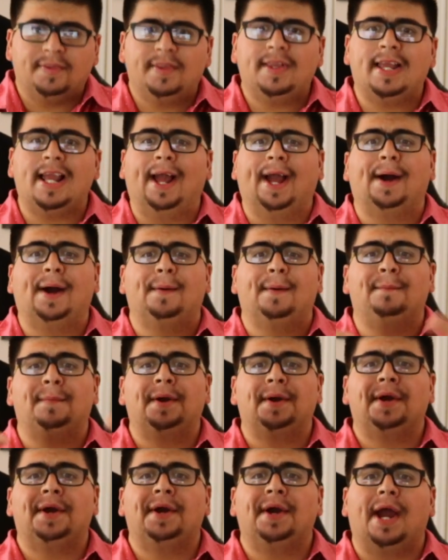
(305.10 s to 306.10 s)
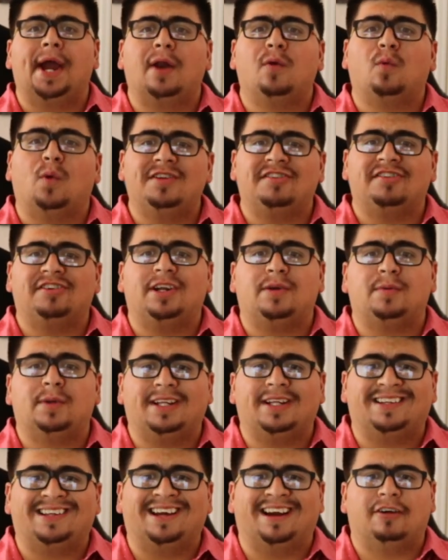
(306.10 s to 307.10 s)
Um, and once you're done with the
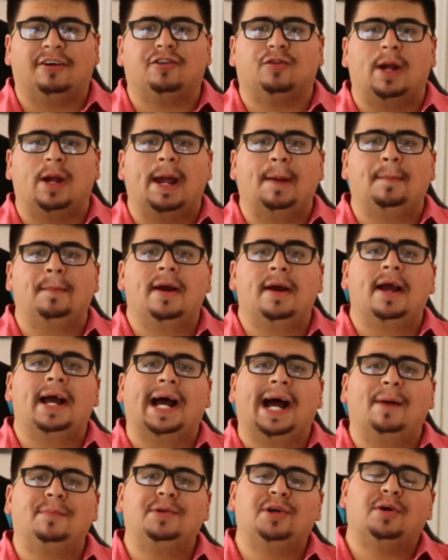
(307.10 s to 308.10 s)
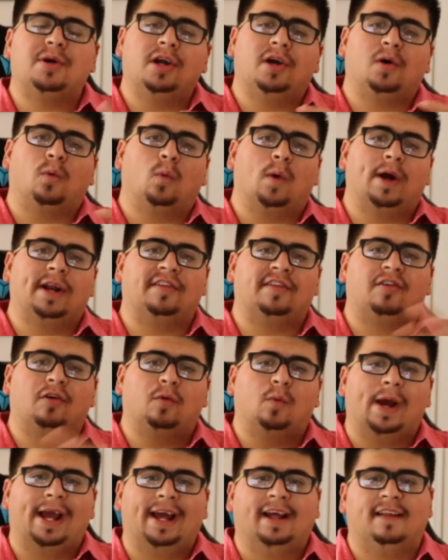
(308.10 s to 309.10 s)
Terror Tram, um, you can go one of two
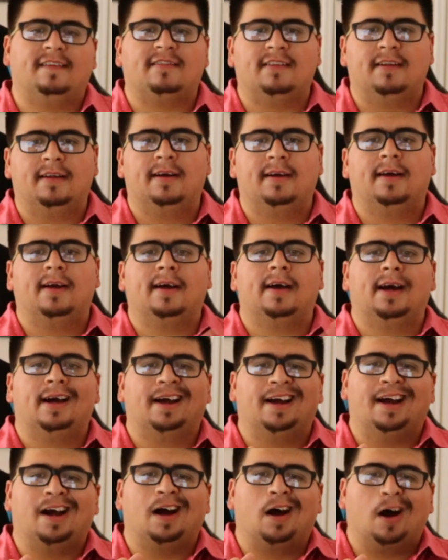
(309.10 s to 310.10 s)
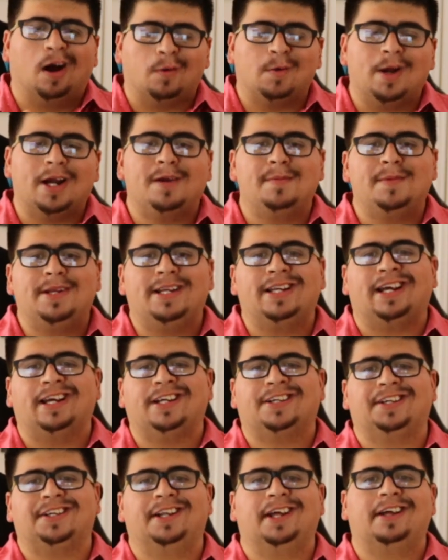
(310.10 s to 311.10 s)
ways. Our
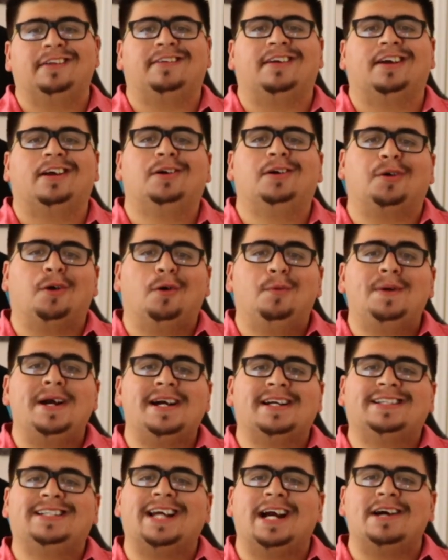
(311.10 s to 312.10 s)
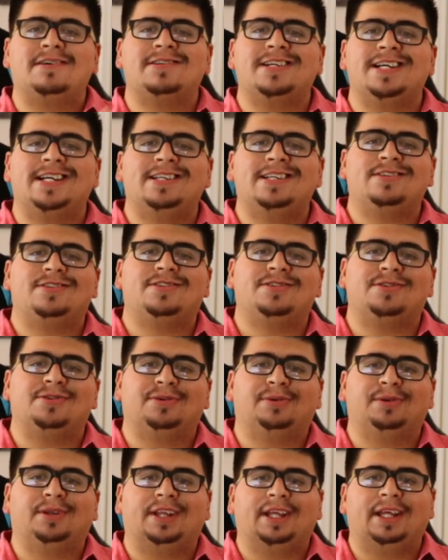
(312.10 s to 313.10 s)
recommendation is to go back down
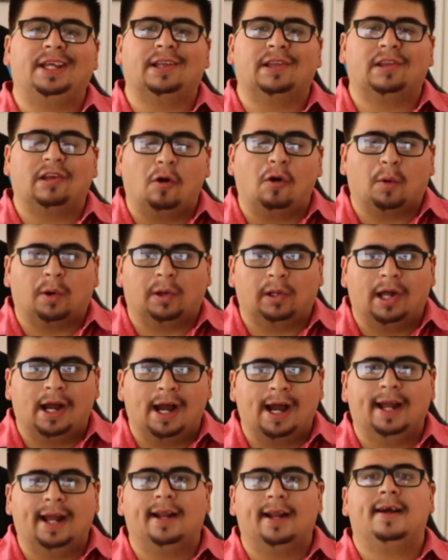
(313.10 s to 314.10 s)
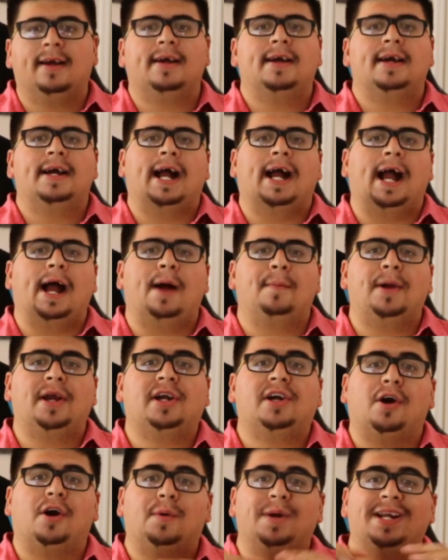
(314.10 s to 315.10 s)
into the lower lot um, and
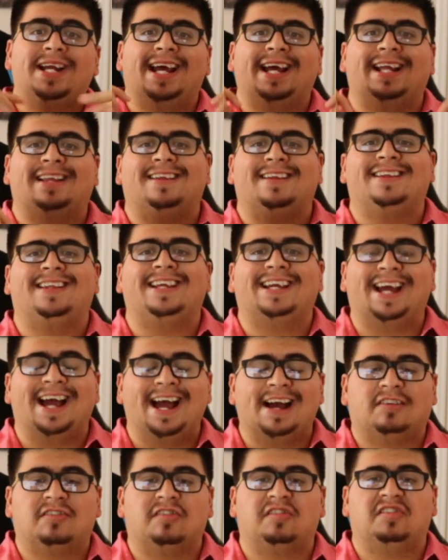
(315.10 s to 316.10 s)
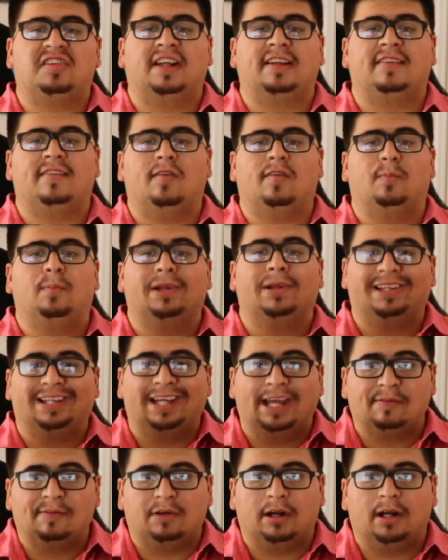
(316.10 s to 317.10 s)
go and hit the Exorcist
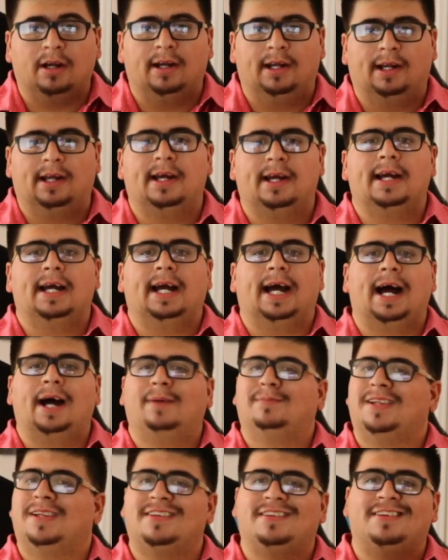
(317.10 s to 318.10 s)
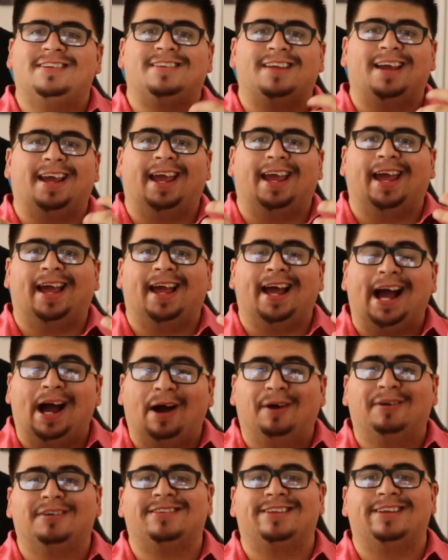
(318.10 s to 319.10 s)
Believer. Um, this is a
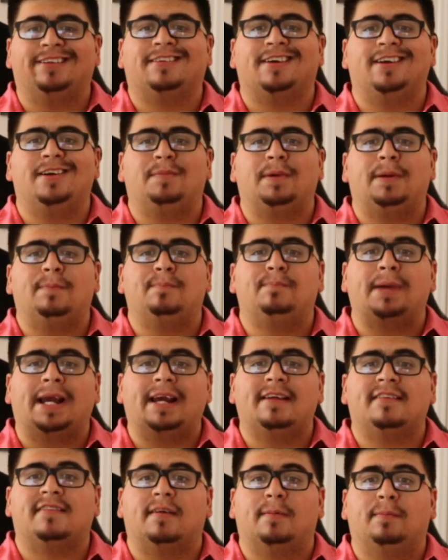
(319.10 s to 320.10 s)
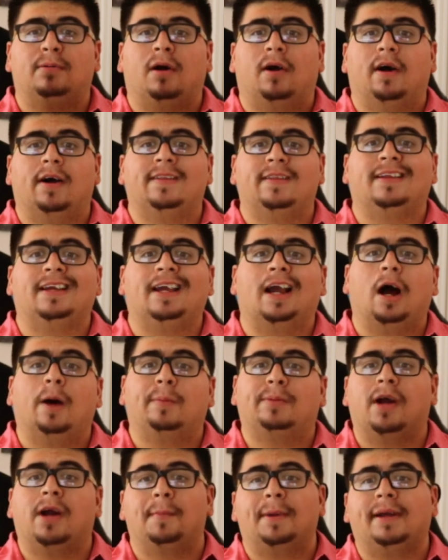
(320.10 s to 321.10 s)
house that's going to be based upon the
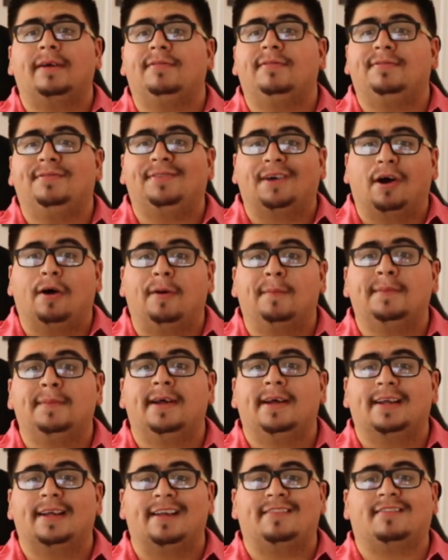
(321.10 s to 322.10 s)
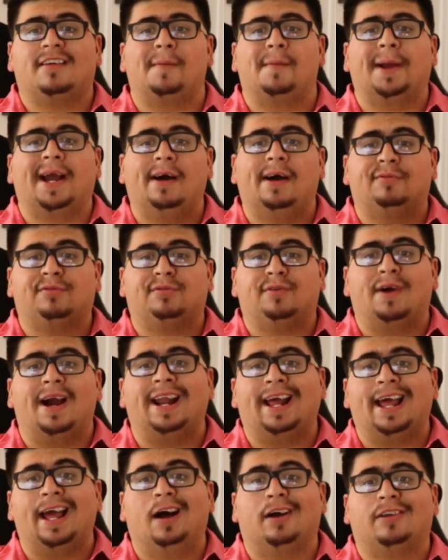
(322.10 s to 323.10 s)
upcoming film that's coming out
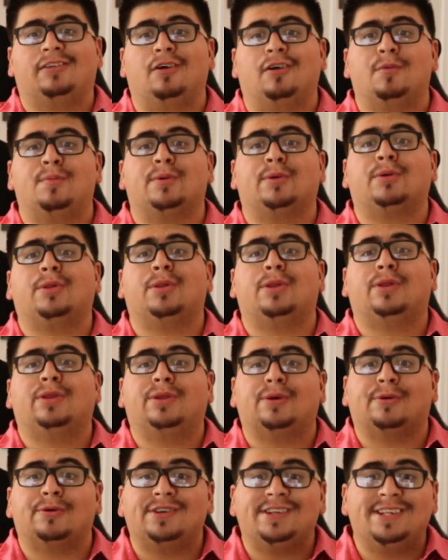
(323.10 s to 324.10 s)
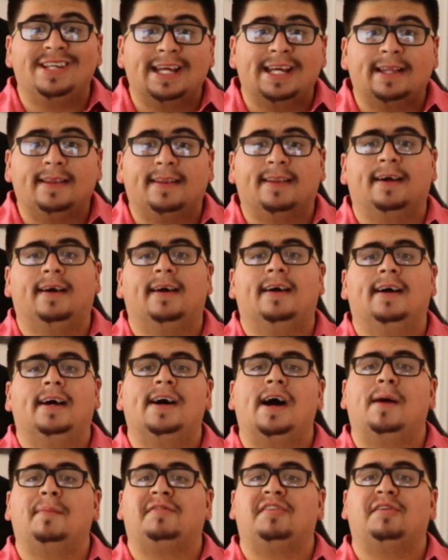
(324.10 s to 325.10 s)
Friday, October 13th.
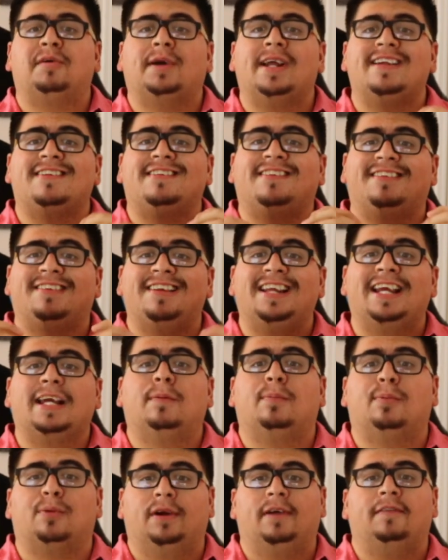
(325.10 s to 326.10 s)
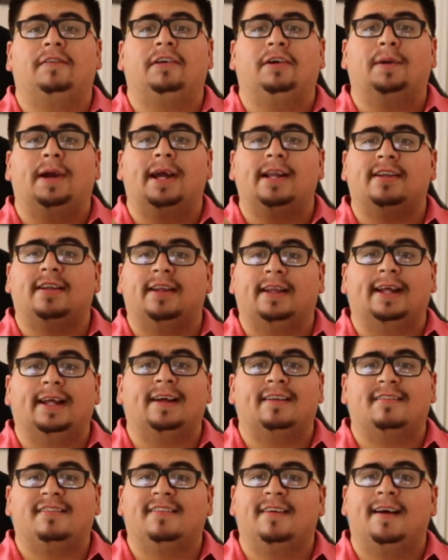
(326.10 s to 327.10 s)
Um, so you'll get a sneak preview into
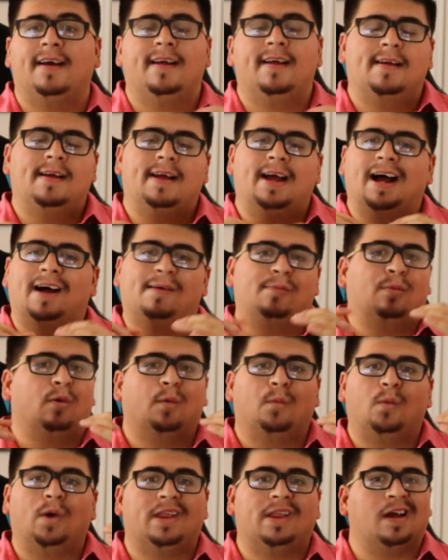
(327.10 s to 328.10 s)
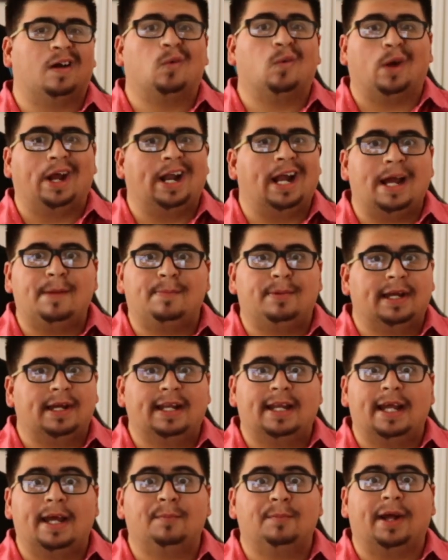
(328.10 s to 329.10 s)
this um, with a great IP
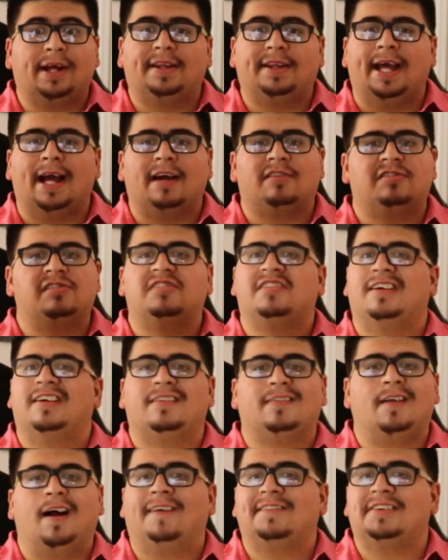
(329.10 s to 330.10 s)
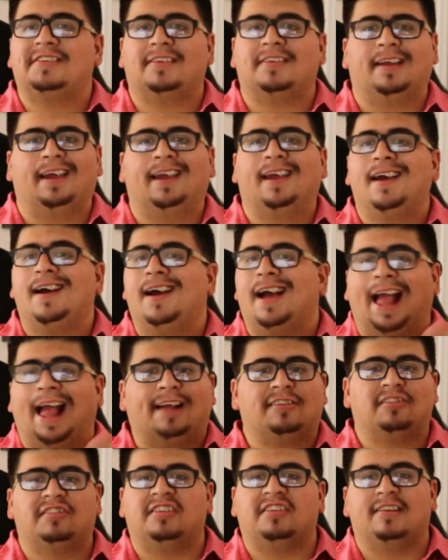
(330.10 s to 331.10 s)
name like The Exorcist. Obviously,
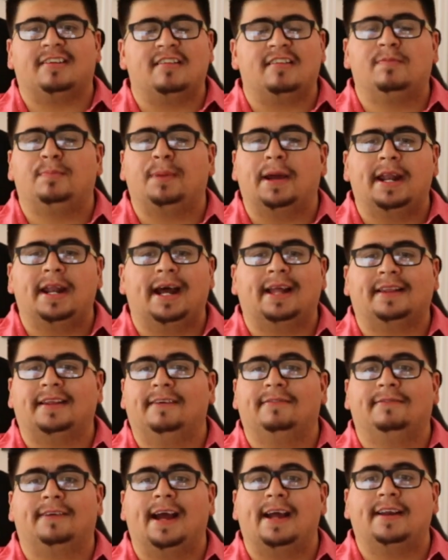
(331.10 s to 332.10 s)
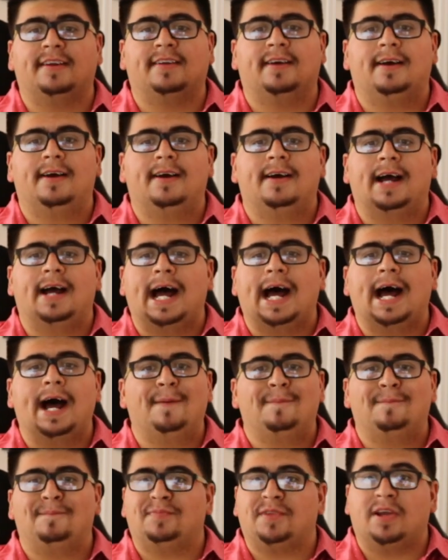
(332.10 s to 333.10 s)
Exorcist has been at the event
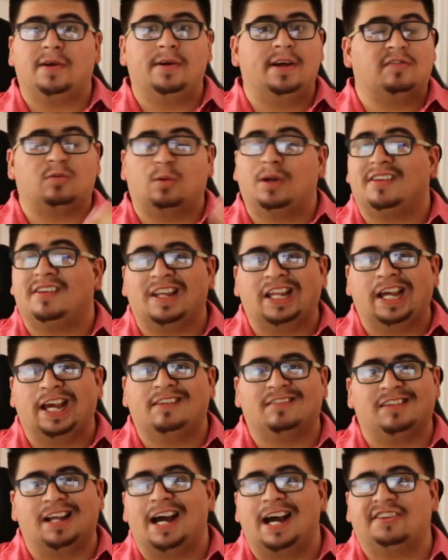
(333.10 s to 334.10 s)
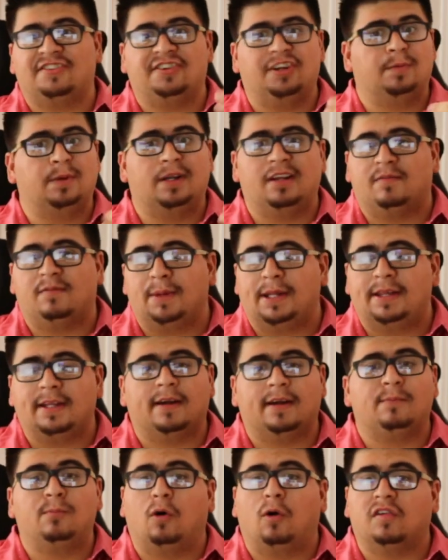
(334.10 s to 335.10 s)
um, as recently as last year, but has been
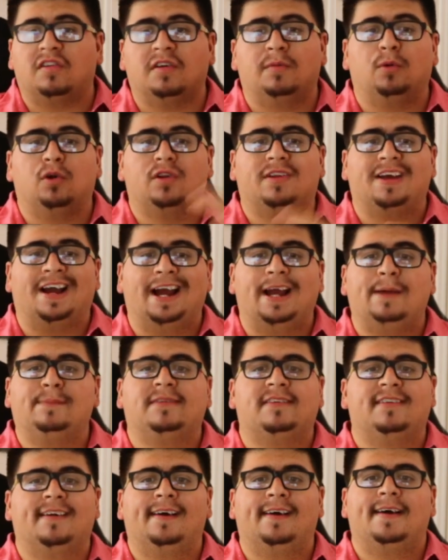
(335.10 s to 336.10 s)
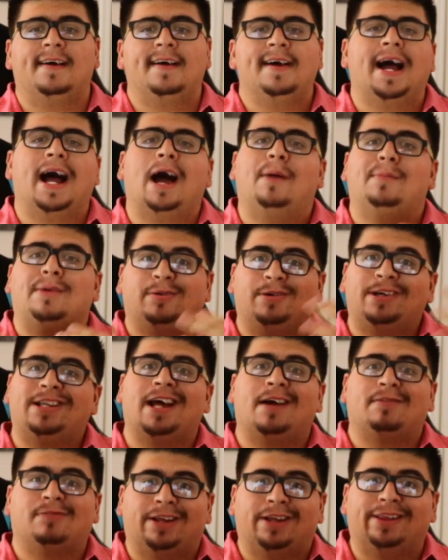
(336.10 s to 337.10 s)
there multiple times. Um, and we
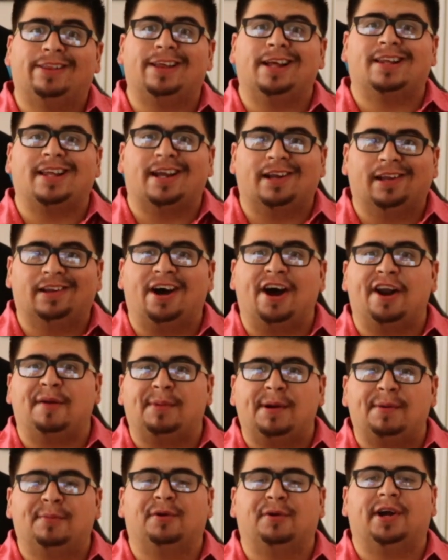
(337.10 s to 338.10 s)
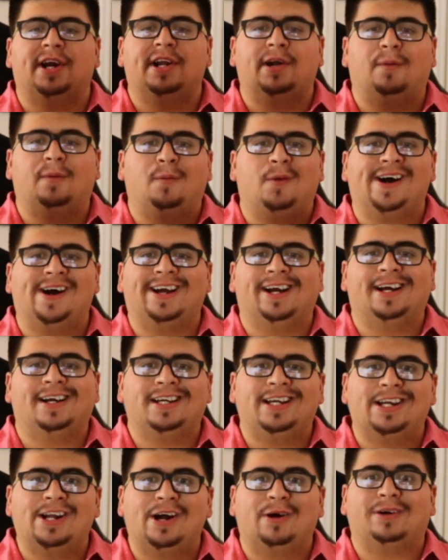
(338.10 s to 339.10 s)
definitely think that a lot of people are going to want to,
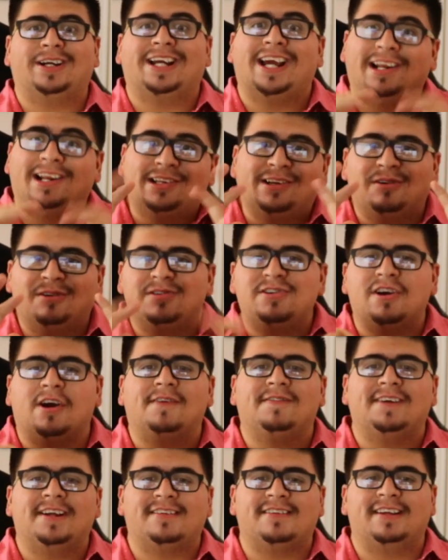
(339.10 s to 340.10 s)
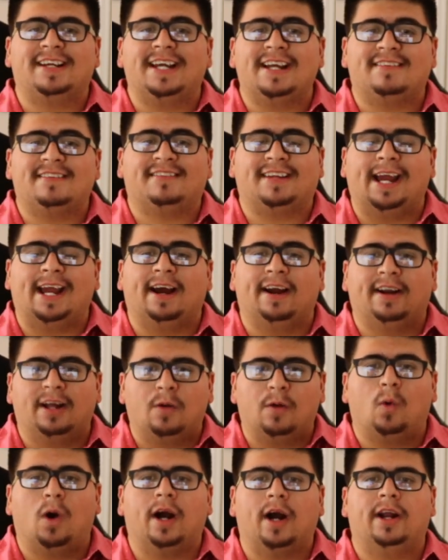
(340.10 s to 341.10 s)
you know, get a little nervous and get scared
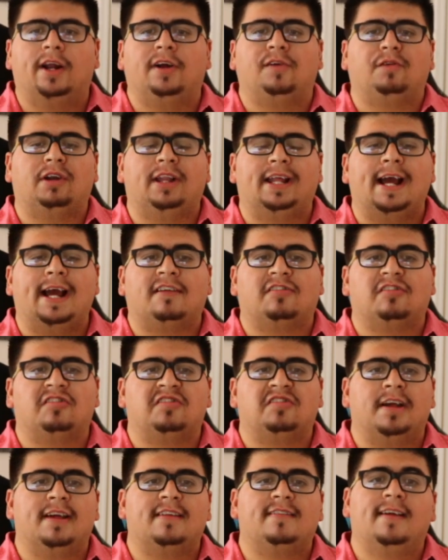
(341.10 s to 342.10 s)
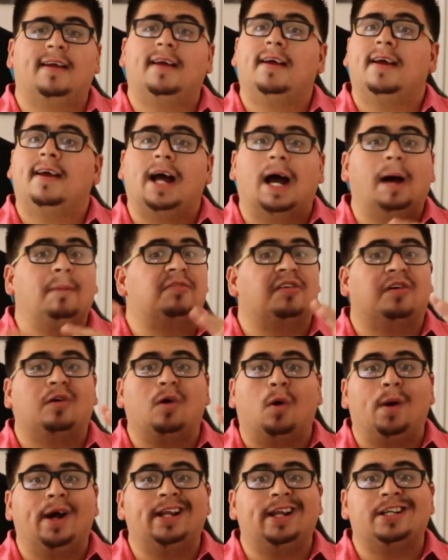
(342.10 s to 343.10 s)
and walking over to The Exorcist. Um, so
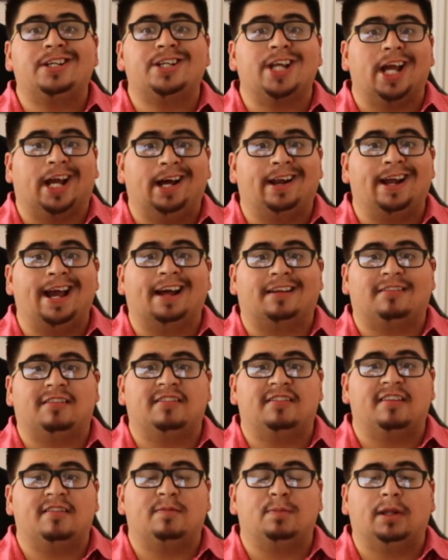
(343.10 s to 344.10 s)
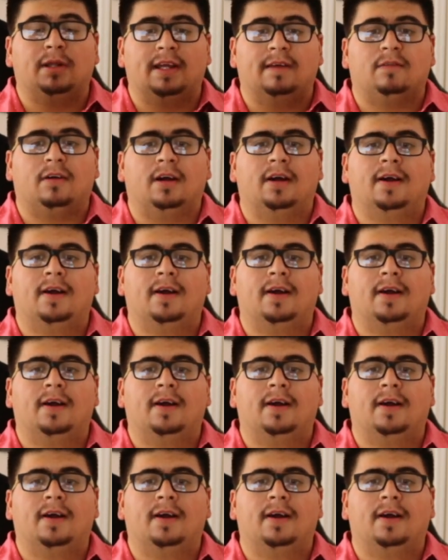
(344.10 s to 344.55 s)
go on and check out Exorcist Believer.